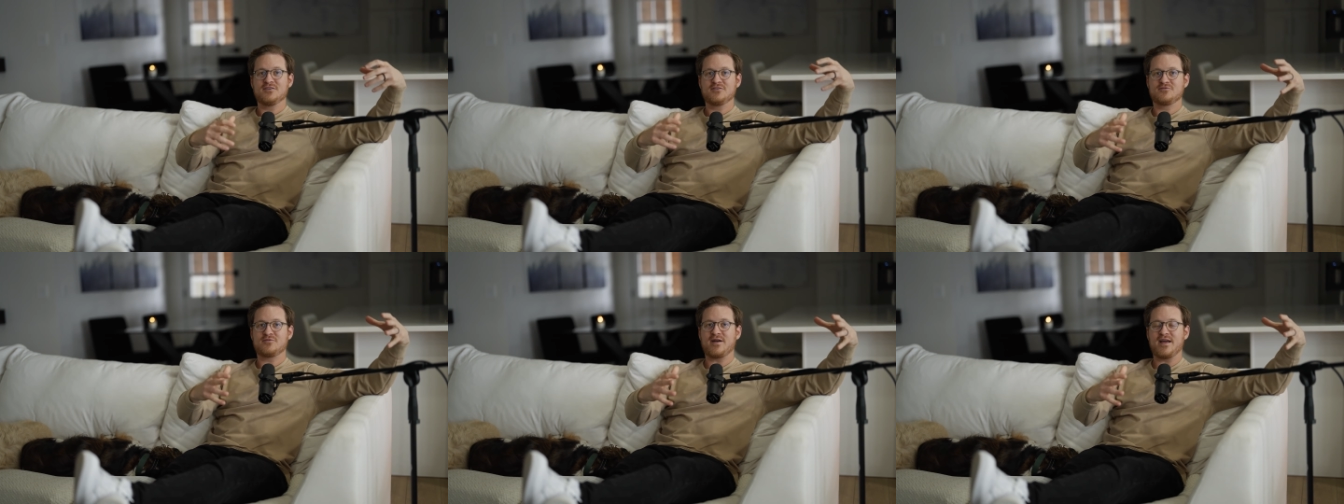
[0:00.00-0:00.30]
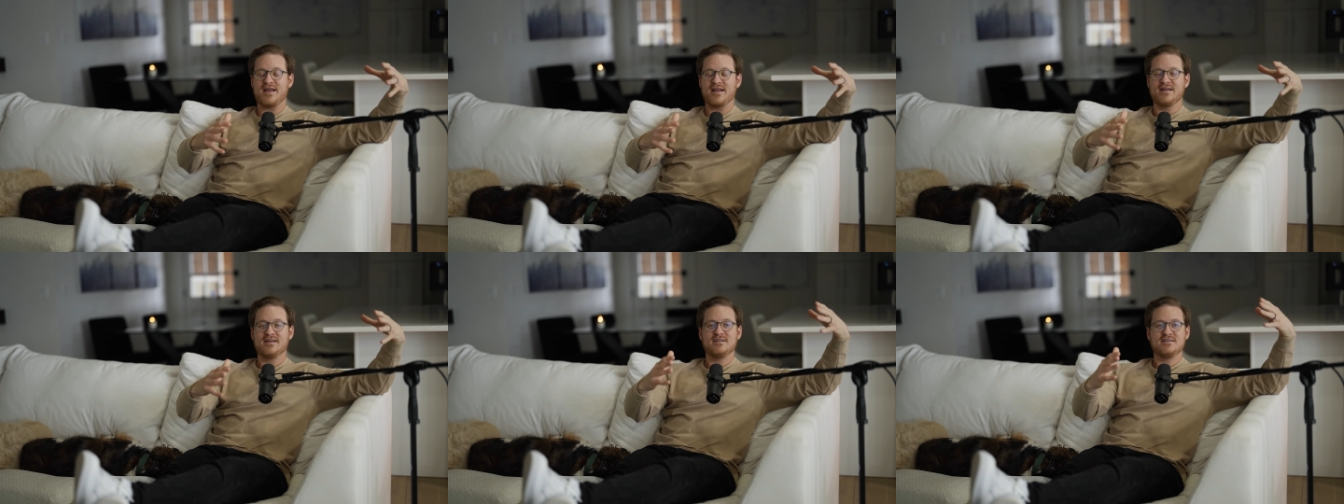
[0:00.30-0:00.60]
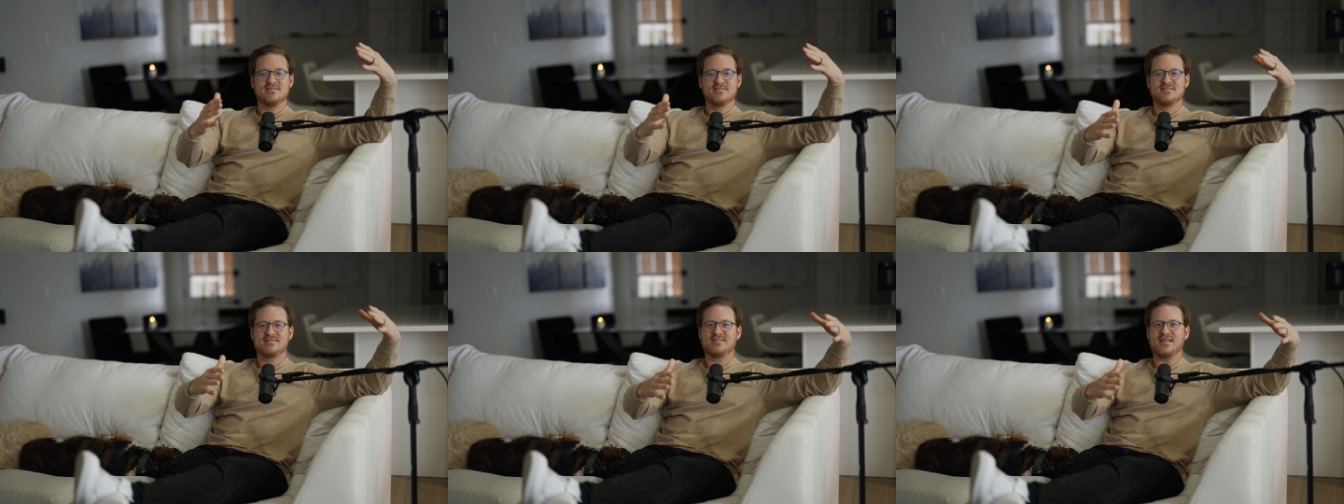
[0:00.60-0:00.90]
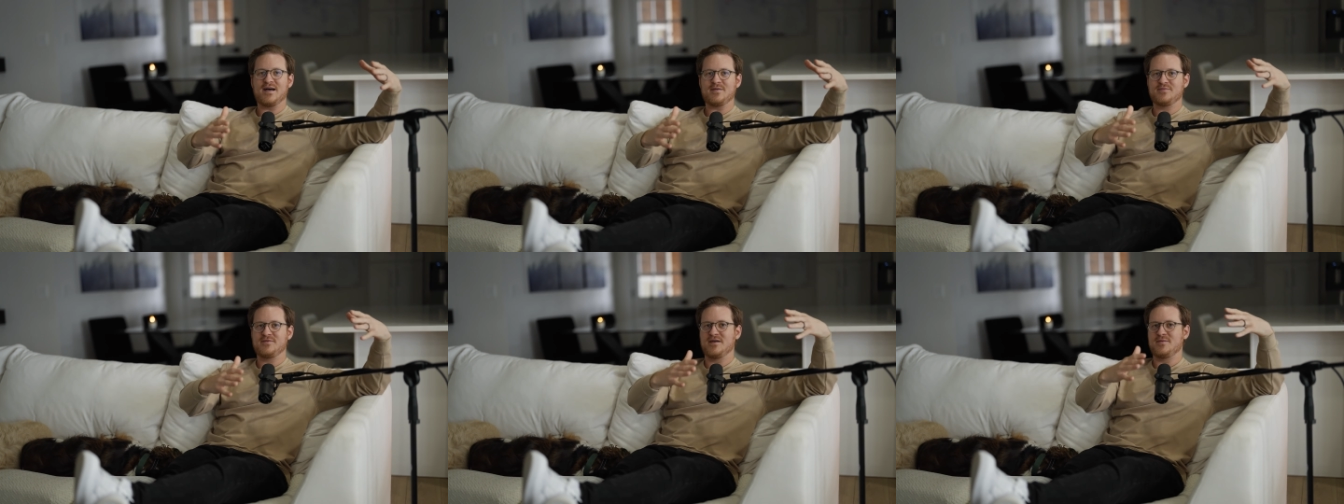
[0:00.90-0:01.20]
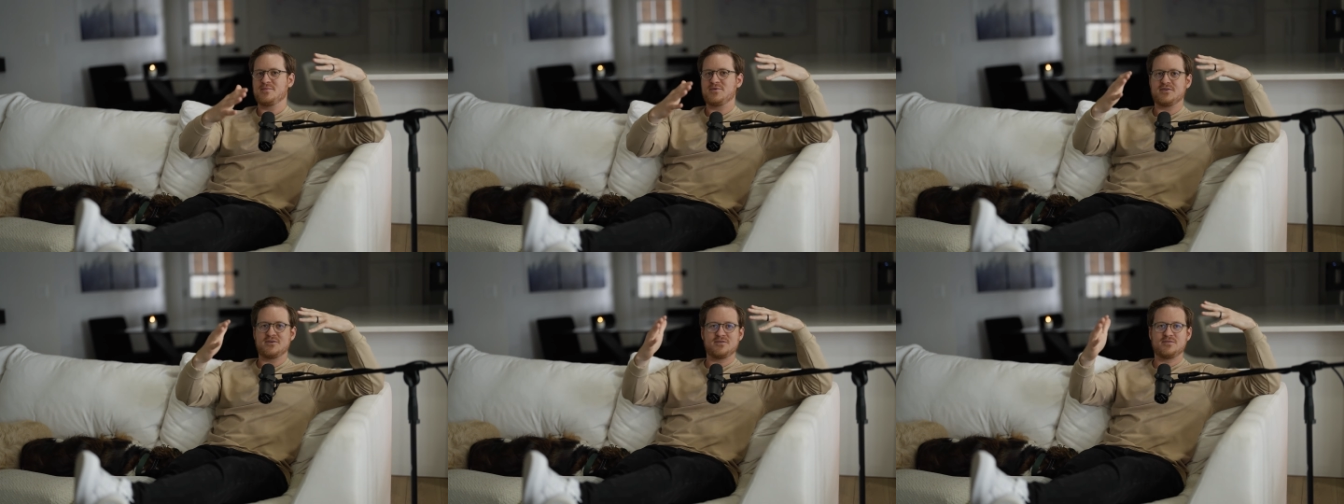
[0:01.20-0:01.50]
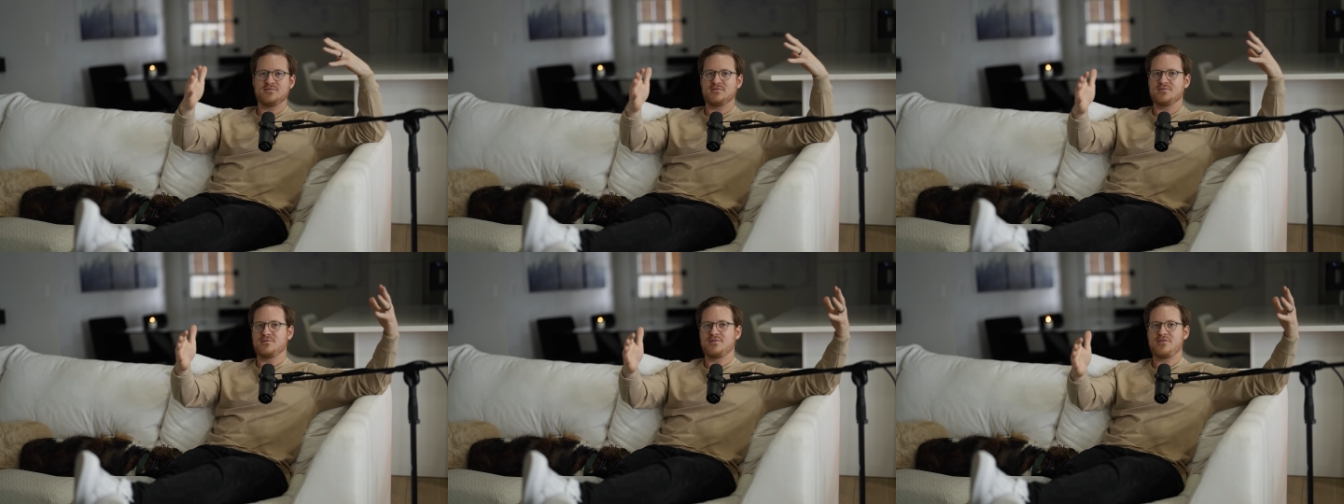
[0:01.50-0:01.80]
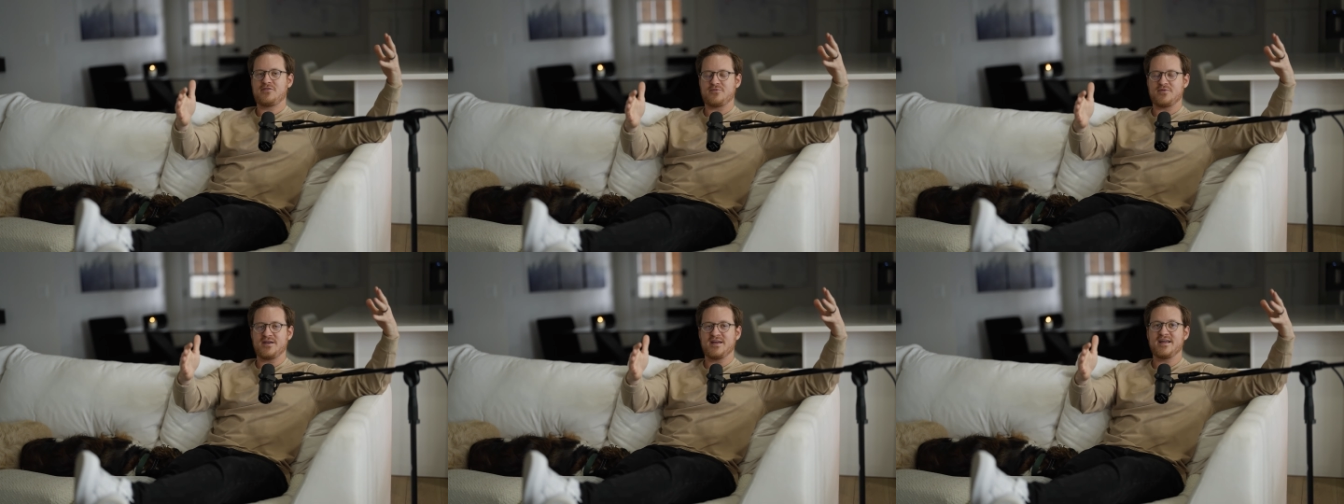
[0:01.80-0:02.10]
Great. Step number
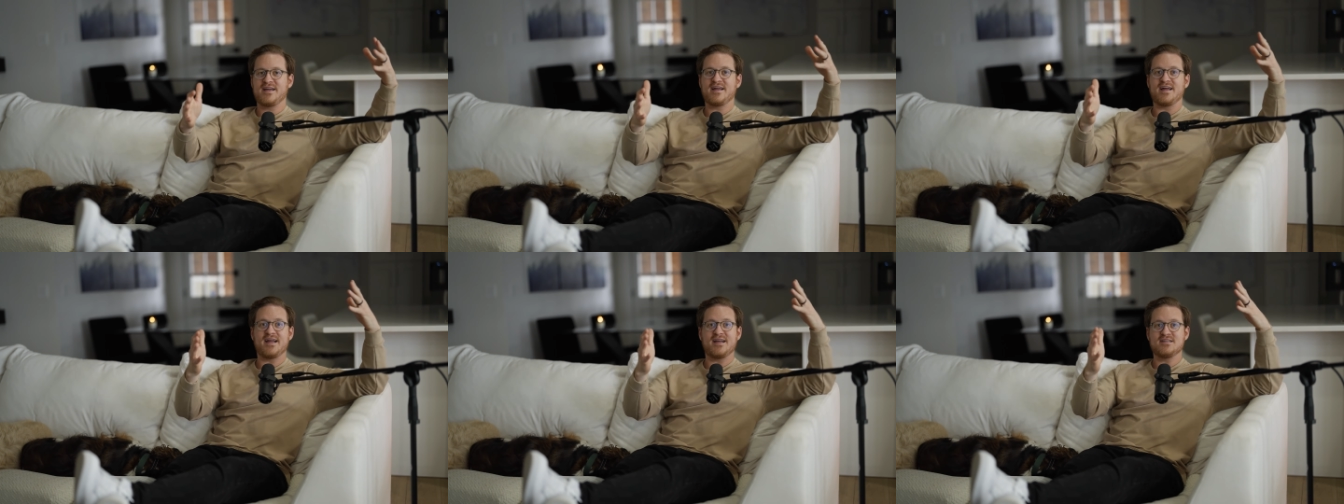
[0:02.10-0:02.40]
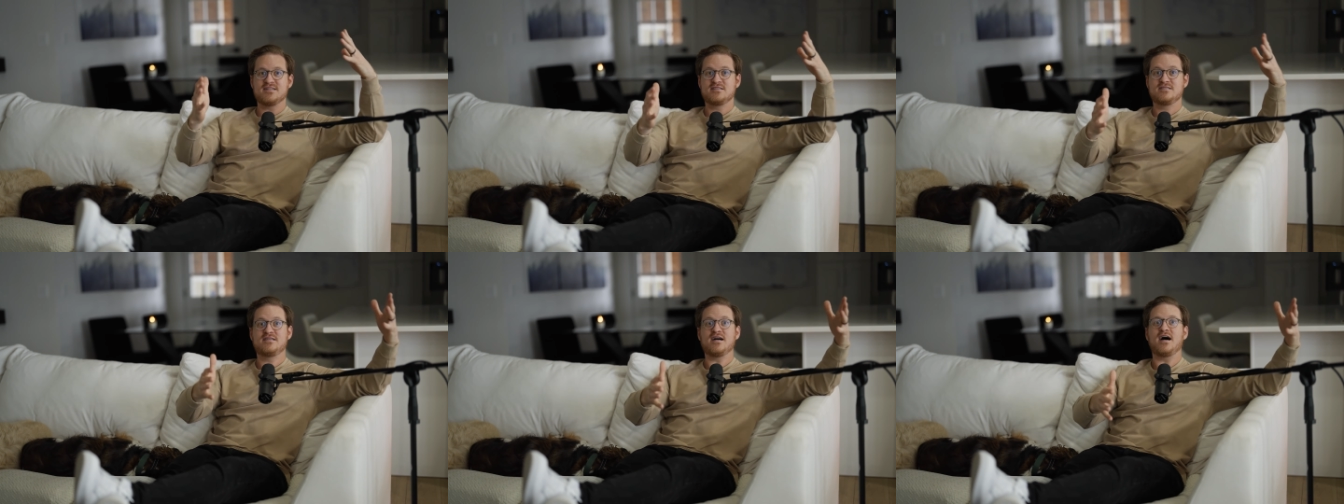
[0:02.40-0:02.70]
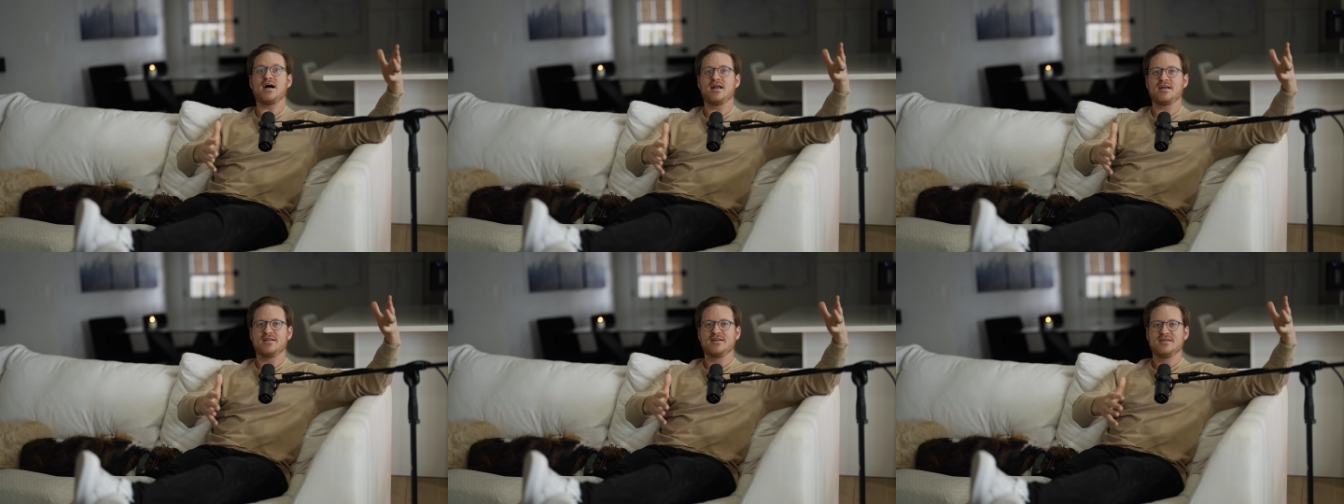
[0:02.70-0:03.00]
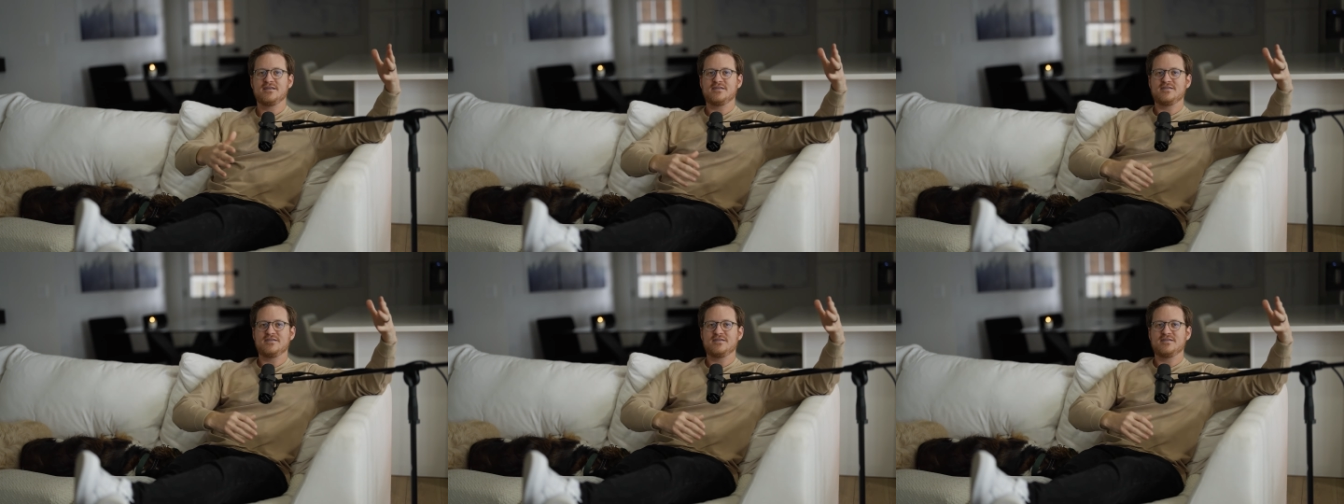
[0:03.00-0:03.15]
3 is done.